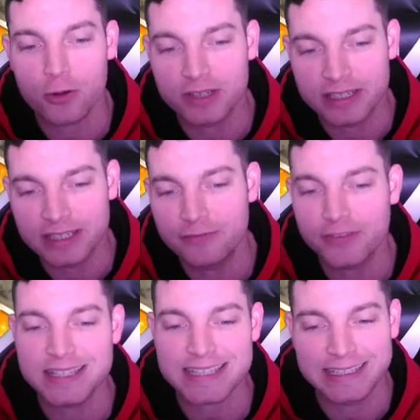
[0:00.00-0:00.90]

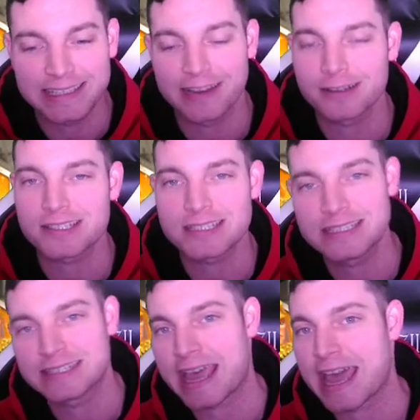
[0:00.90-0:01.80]
defense and garrison
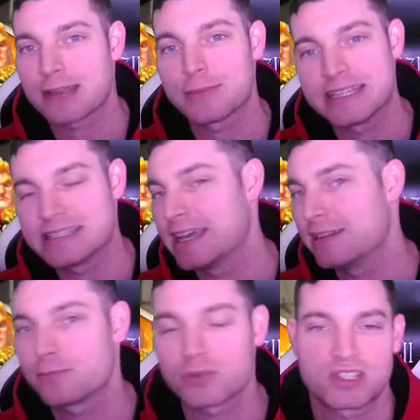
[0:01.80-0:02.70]
attack by
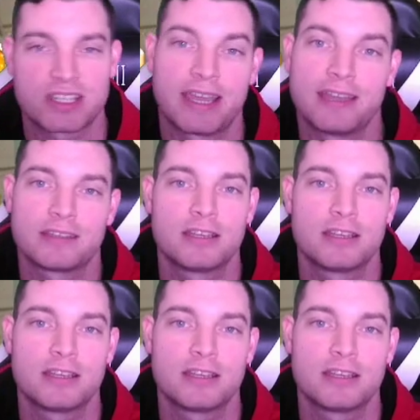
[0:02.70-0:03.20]
10%.